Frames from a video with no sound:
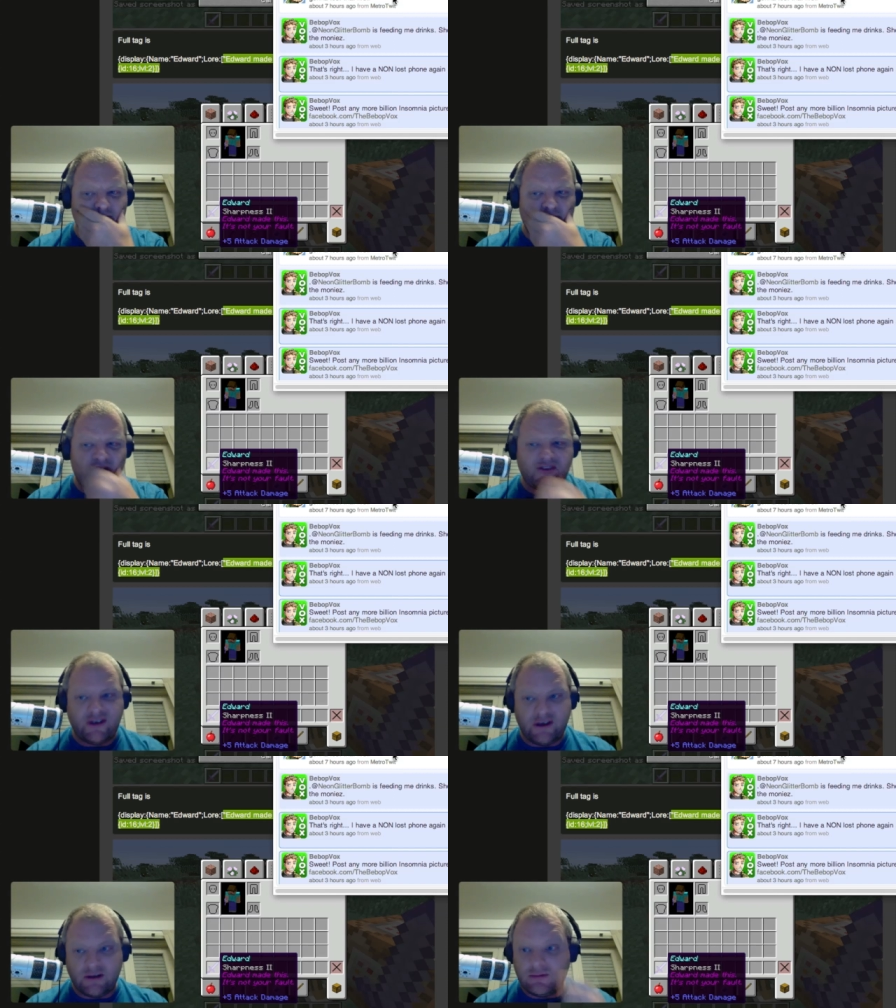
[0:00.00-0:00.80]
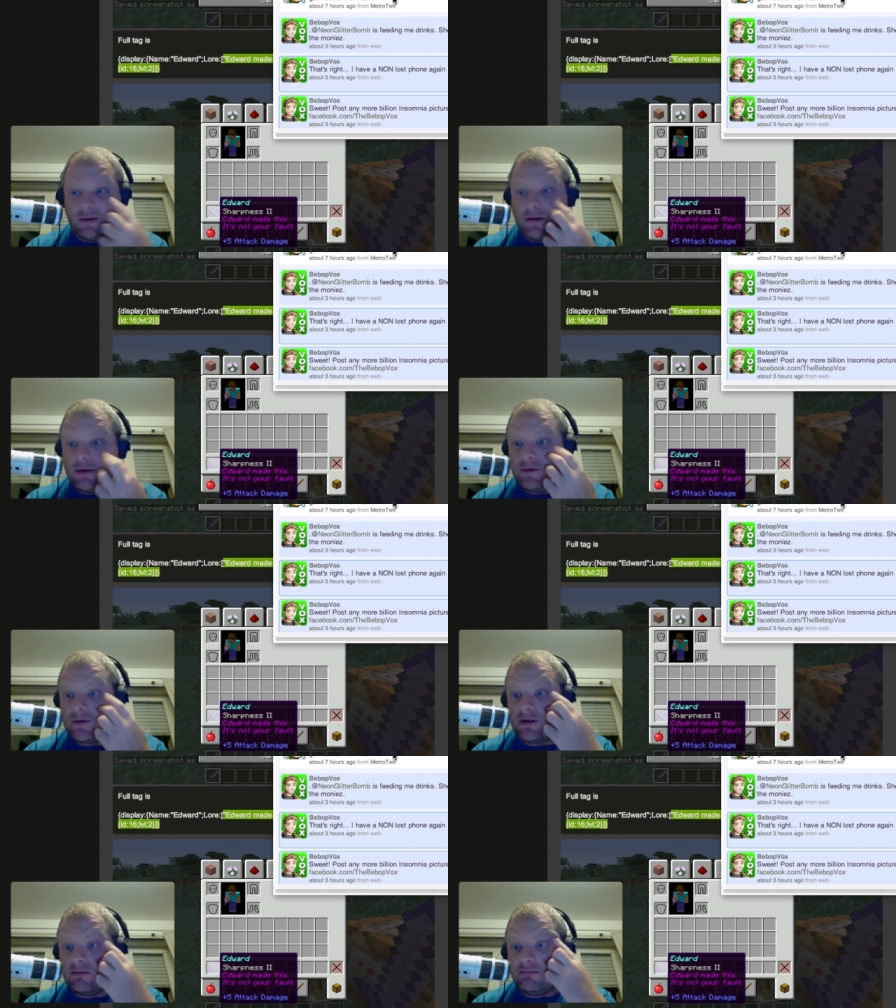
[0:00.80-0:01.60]
pudgy and
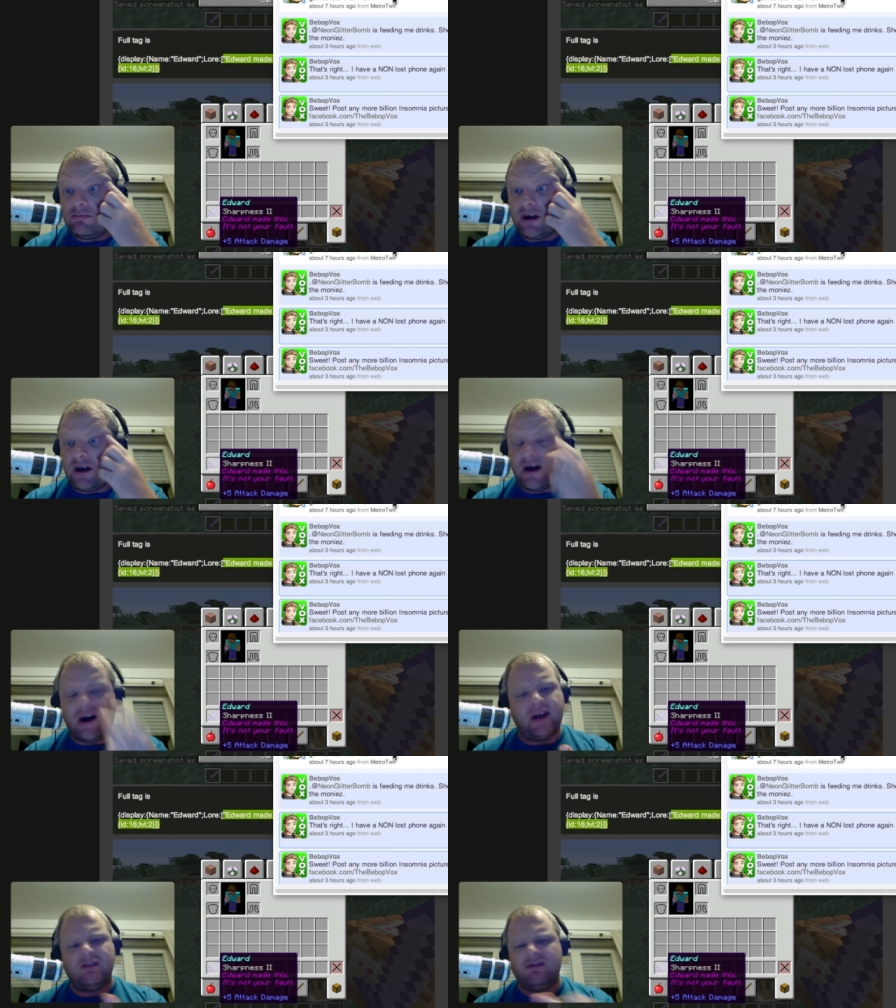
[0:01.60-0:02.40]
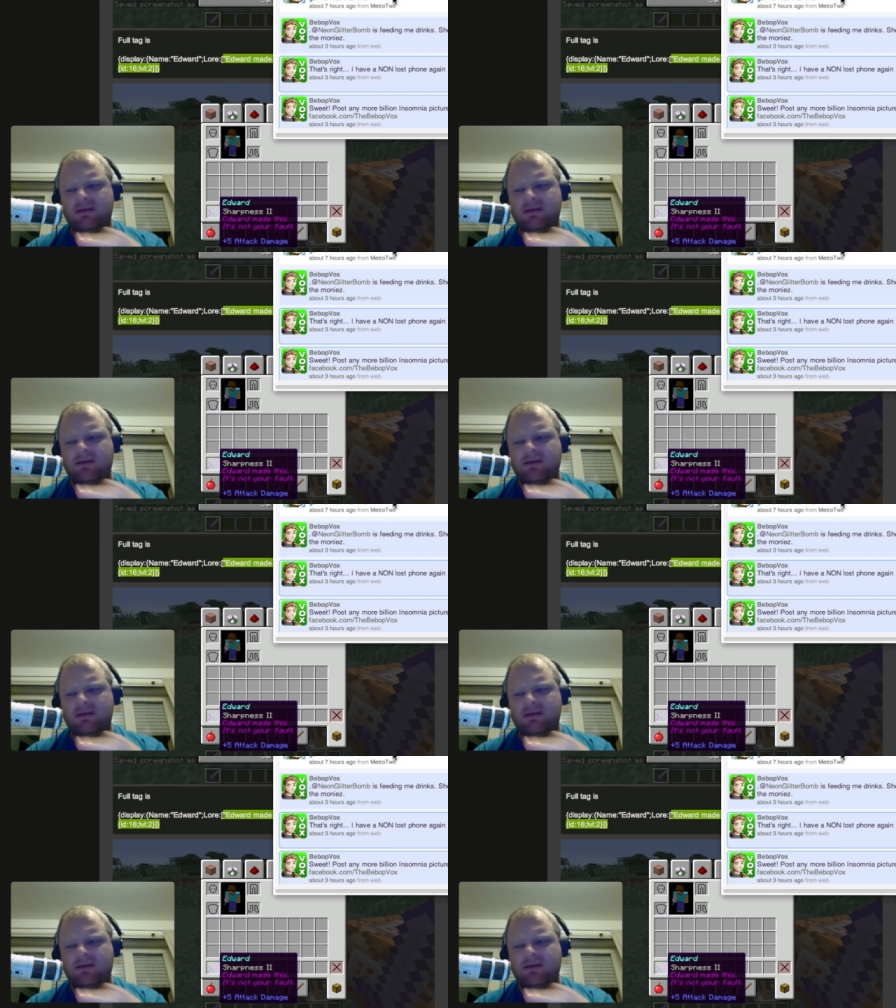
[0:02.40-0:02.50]
got a red eye, and oh,